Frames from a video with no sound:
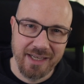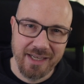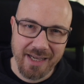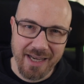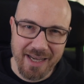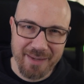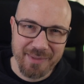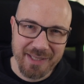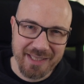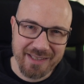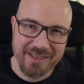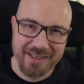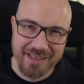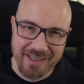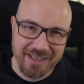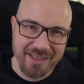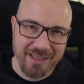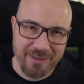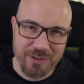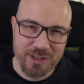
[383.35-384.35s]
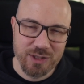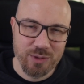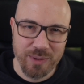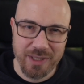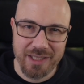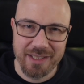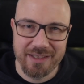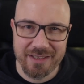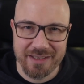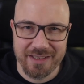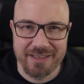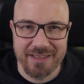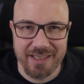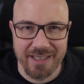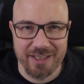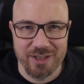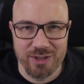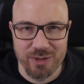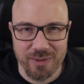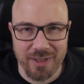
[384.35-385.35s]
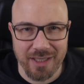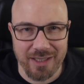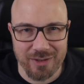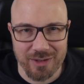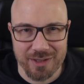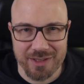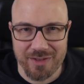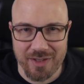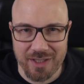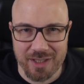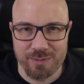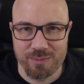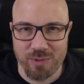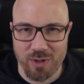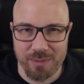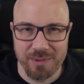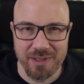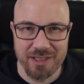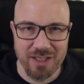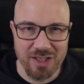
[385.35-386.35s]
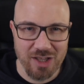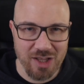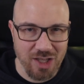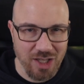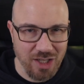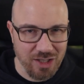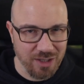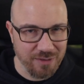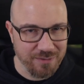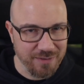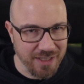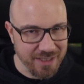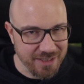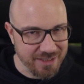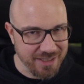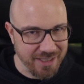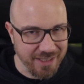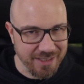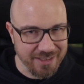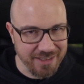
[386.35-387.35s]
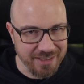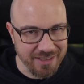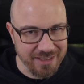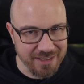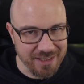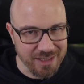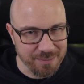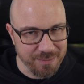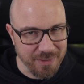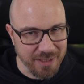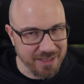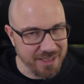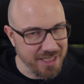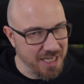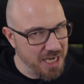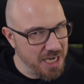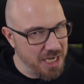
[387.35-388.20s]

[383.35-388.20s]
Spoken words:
I mean, if it's really going to take 2 hours, there's probably a lot of untidiness, but